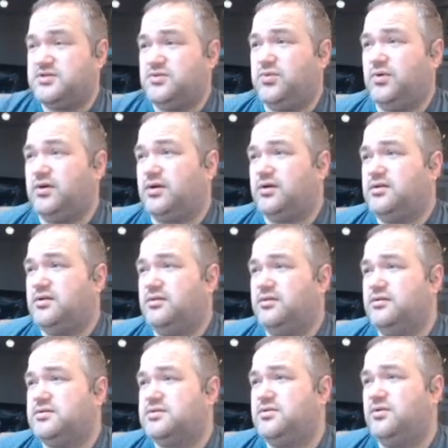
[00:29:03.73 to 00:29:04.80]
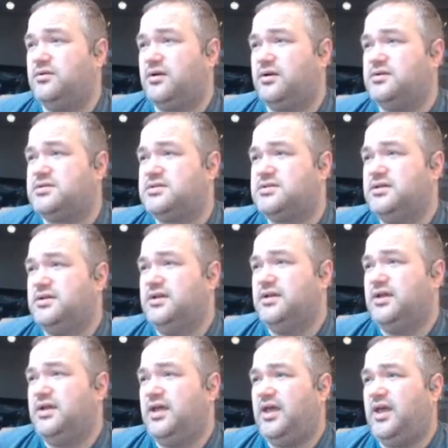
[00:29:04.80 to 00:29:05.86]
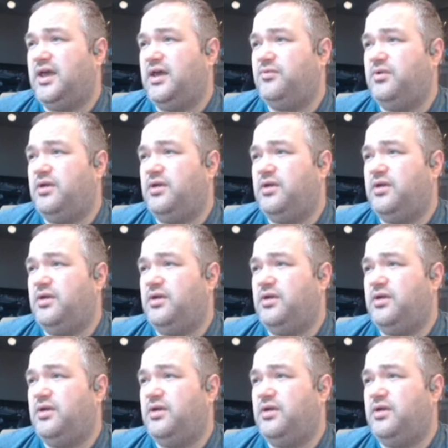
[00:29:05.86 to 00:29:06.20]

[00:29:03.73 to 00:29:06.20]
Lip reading: corners, and